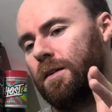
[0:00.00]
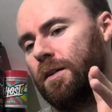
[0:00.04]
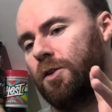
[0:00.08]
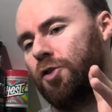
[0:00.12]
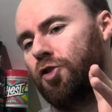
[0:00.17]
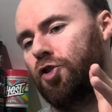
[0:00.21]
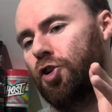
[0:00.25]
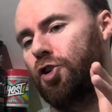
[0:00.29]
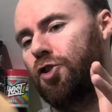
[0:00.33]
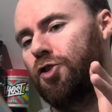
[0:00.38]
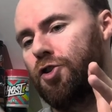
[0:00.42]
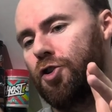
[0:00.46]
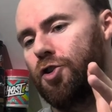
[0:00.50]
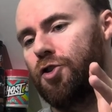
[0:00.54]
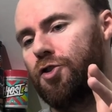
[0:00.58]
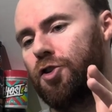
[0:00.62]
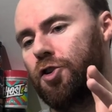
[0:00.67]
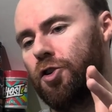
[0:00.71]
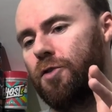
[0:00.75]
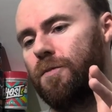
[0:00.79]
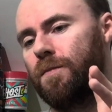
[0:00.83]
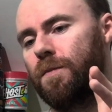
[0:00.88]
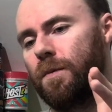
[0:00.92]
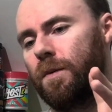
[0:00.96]
Dun, dun,
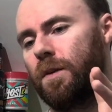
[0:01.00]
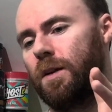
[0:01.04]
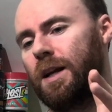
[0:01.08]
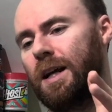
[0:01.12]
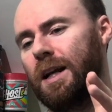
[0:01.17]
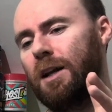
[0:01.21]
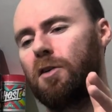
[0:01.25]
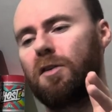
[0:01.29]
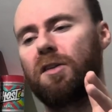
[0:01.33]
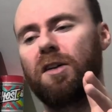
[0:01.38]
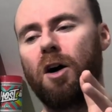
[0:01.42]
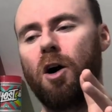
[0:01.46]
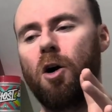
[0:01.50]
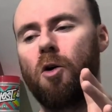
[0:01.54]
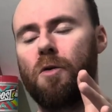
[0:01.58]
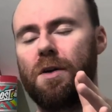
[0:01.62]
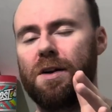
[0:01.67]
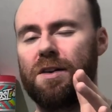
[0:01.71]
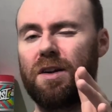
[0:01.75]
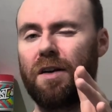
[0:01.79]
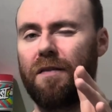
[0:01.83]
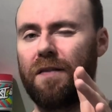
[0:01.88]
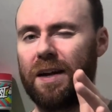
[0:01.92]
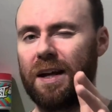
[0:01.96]
dun. It looks like
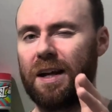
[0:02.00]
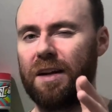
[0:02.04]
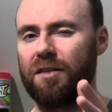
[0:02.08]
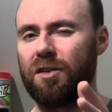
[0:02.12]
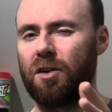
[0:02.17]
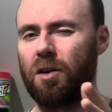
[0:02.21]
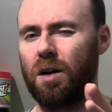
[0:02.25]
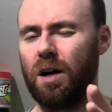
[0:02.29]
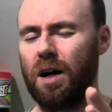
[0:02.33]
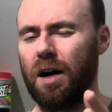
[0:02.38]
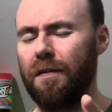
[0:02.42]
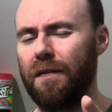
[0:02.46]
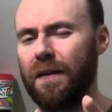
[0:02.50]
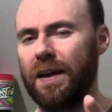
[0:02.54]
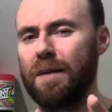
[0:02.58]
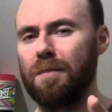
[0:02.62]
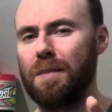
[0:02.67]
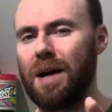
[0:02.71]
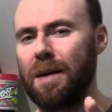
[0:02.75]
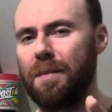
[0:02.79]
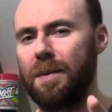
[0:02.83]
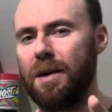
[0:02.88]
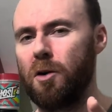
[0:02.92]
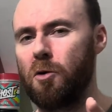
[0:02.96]
orange. I think
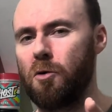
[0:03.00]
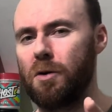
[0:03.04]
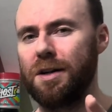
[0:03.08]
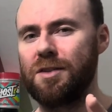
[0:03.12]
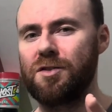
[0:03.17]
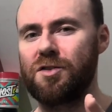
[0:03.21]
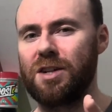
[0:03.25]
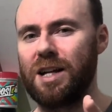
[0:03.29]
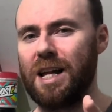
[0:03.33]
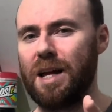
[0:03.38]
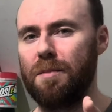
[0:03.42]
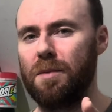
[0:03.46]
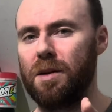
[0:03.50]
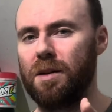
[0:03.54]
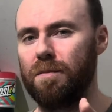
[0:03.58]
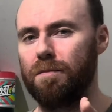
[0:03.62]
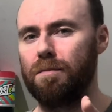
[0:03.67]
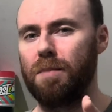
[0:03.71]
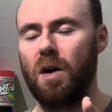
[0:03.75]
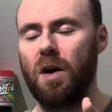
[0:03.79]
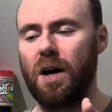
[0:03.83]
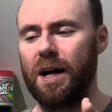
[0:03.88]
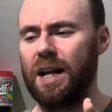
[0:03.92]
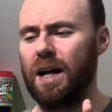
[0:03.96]
maybe orange, lemon,
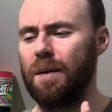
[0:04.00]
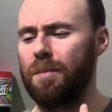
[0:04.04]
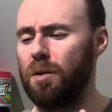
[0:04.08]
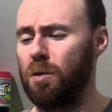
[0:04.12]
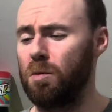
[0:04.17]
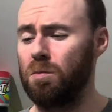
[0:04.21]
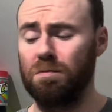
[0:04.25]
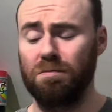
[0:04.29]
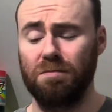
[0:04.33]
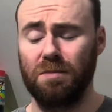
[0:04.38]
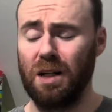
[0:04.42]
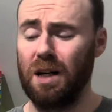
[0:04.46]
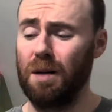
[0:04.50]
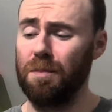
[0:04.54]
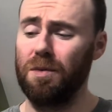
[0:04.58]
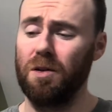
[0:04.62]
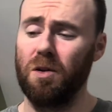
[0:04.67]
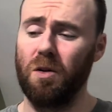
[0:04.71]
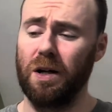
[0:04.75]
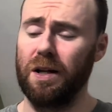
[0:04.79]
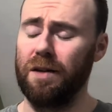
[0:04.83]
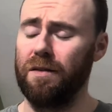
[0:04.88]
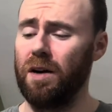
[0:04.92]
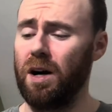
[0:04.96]
pineapple.
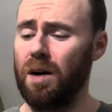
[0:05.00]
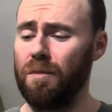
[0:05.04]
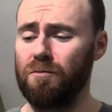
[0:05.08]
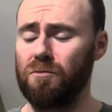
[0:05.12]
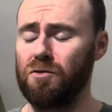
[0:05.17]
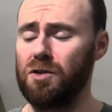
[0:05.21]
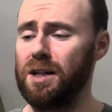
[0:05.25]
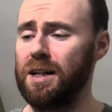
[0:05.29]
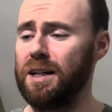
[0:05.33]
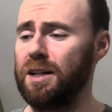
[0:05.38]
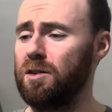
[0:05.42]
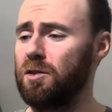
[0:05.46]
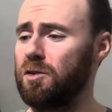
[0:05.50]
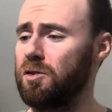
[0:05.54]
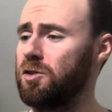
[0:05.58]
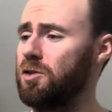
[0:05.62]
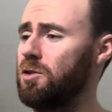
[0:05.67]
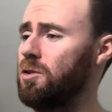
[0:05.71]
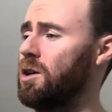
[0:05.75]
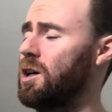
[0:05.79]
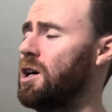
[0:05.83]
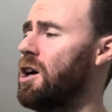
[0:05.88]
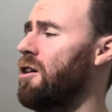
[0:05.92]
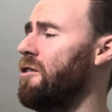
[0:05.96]
I'm really not
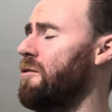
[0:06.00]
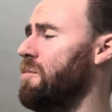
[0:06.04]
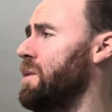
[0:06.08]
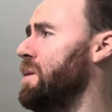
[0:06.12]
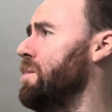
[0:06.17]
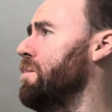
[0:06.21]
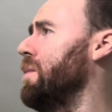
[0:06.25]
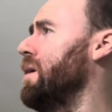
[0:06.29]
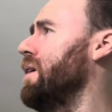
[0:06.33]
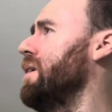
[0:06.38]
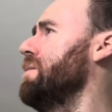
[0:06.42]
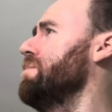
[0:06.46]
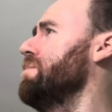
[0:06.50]
sure. I can't remember.